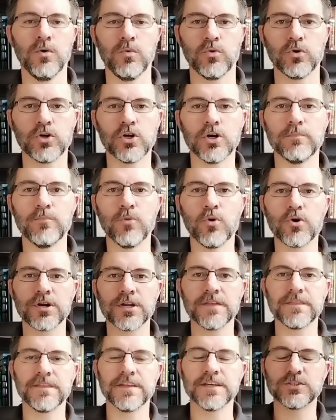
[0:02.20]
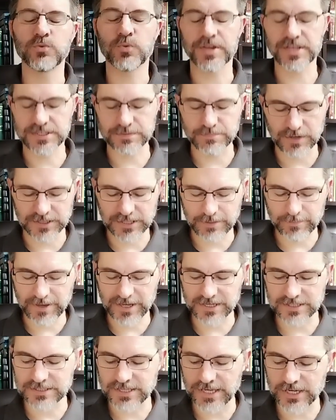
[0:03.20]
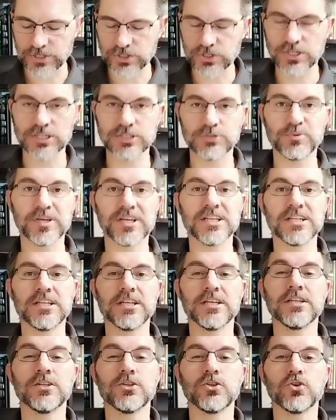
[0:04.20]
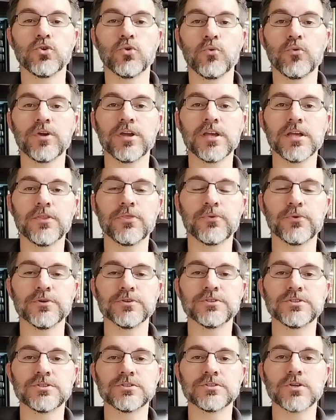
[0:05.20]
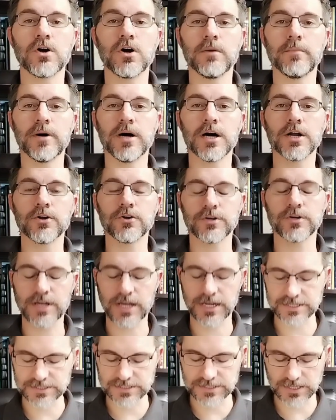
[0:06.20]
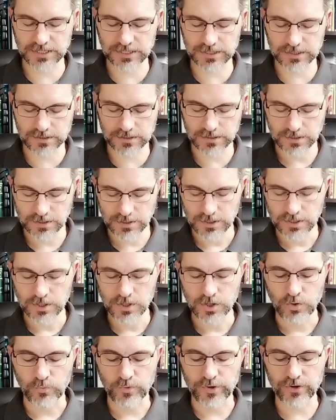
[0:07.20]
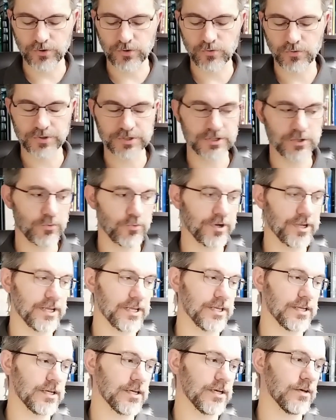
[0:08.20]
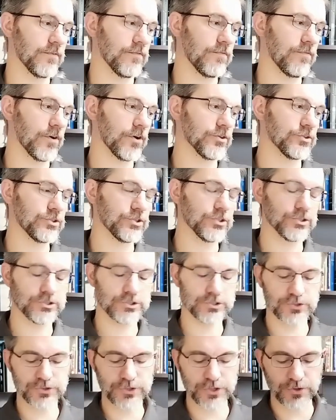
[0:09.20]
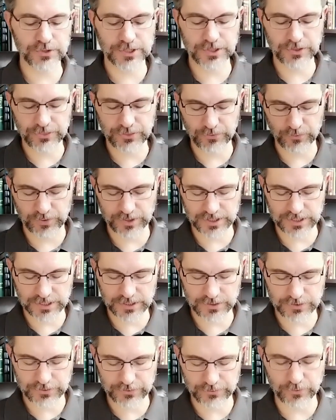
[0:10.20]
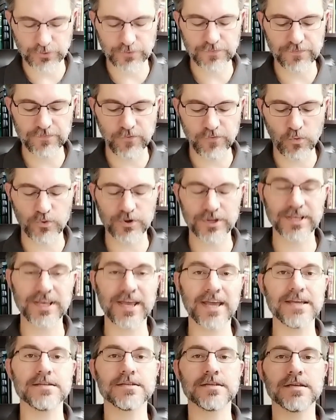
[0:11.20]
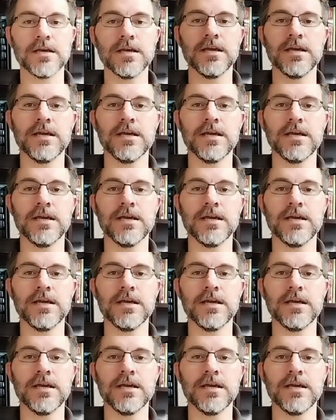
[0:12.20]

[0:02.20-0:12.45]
Well, good morning. This week's Monday meditation, as we continue to read through Psalm 119, we are going to read verses 33 through 48,